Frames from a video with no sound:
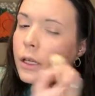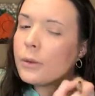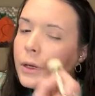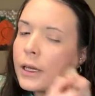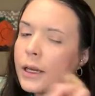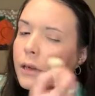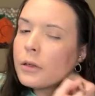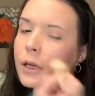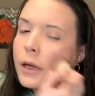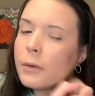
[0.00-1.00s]
Anyway, I
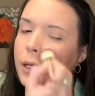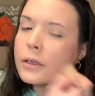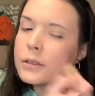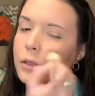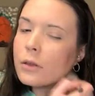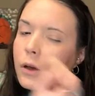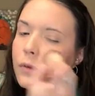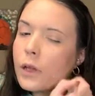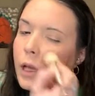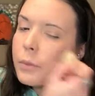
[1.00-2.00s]
don't know how we got so off
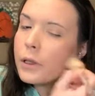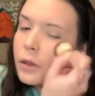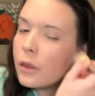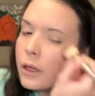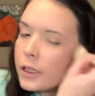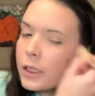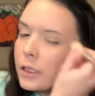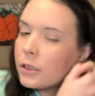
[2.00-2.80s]
topic there.